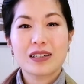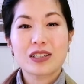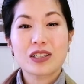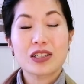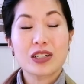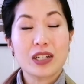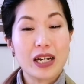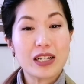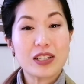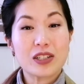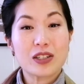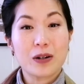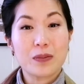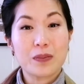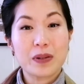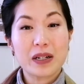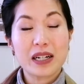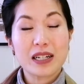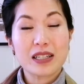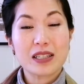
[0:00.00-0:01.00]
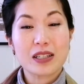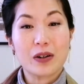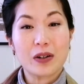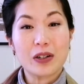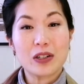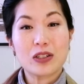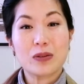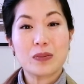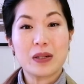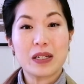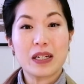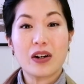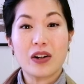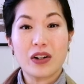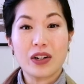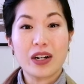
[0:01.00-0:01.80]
Today's topic is going to be on